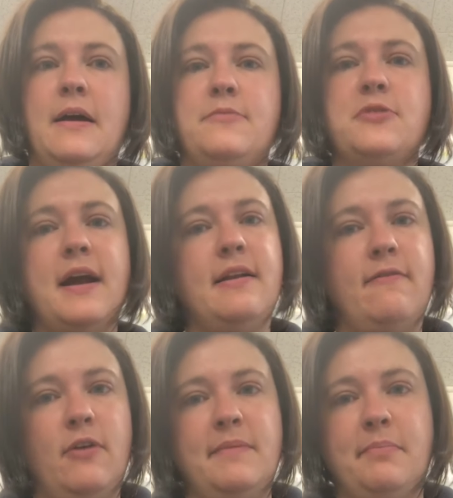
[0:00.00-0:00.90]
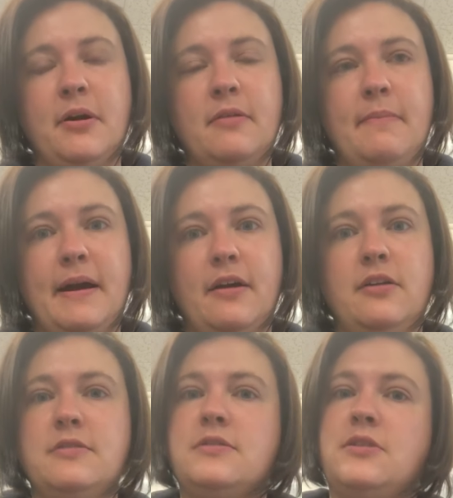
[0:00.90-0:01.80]
Try to avoid burn
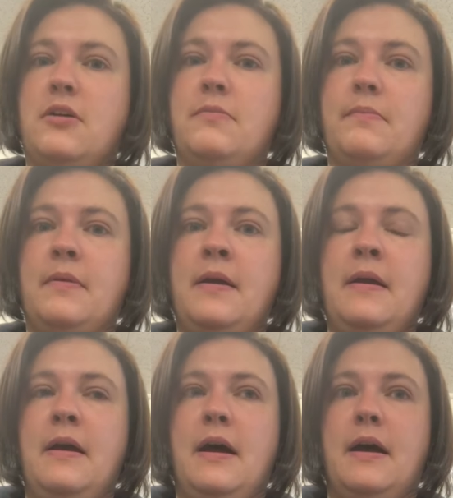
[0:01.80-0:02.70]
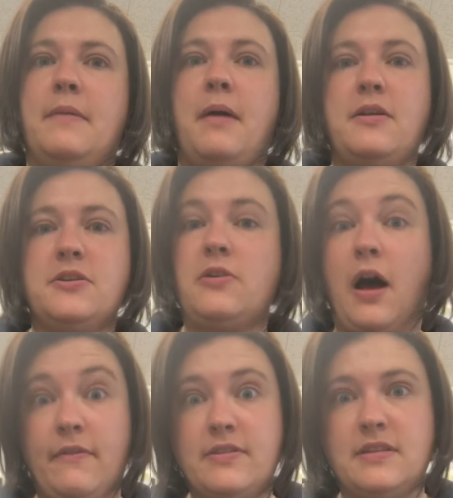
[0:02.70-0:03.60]
barrels. Don't
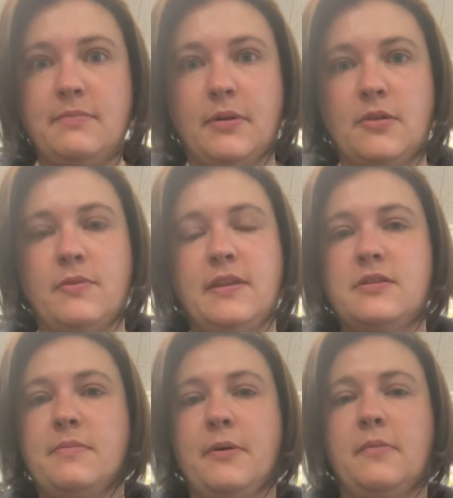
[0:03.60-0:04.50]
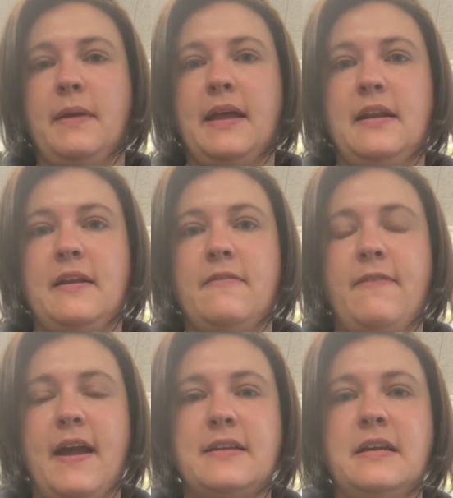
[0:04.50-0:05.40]
obviously burn when there's a burn ban in
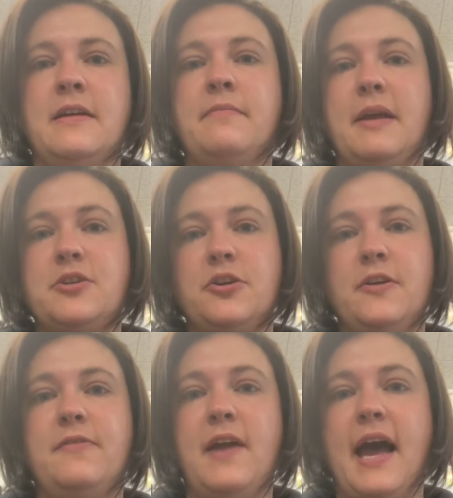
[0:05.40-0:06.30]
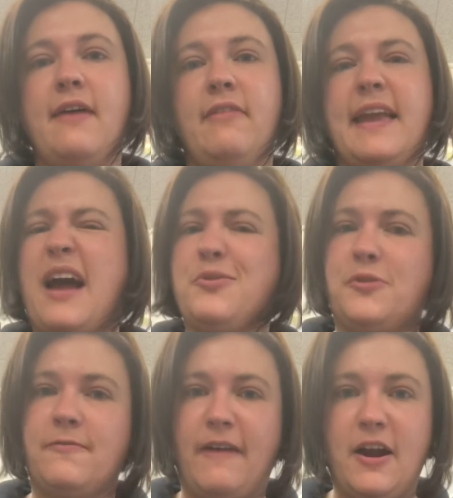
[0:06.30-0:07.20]
effect. Make sure if you have like
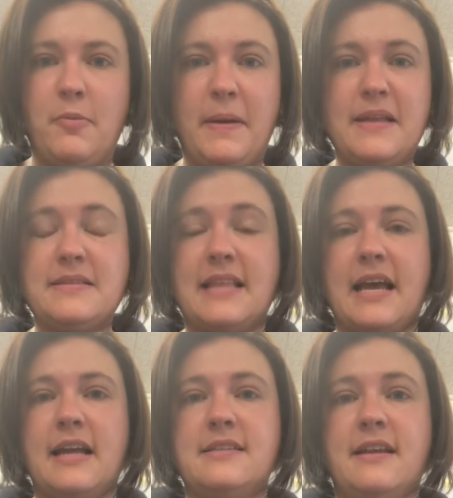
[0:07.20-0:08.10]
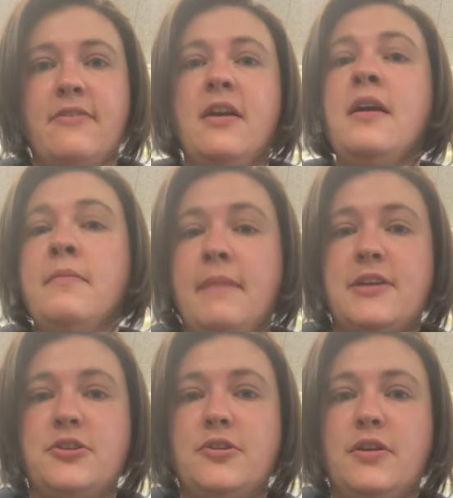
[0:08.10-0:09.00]
outdoor fire pits, that kind of stuff,
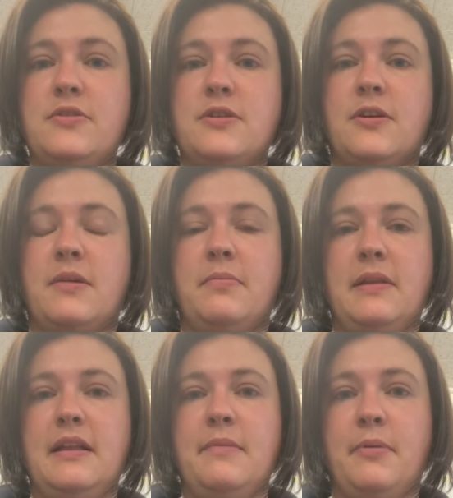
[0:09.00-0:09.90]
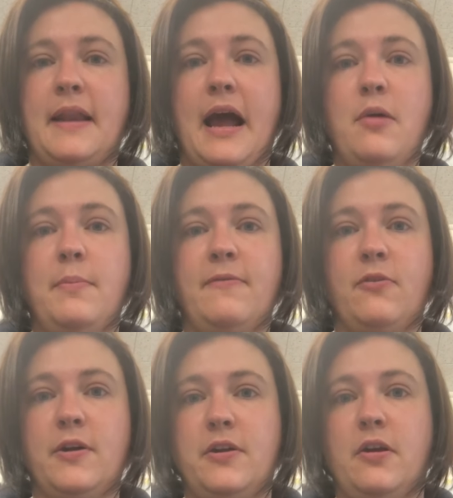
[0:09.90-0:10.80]
make sure those are completely put out
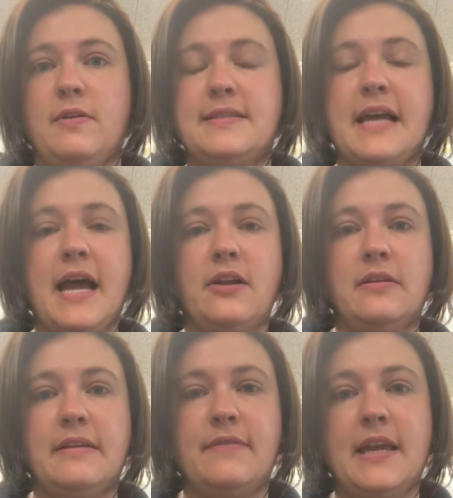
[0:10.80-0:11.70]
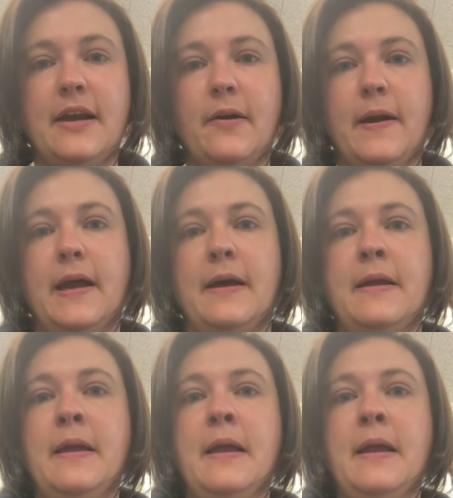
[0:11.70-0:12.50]
before you go inside or leave the area.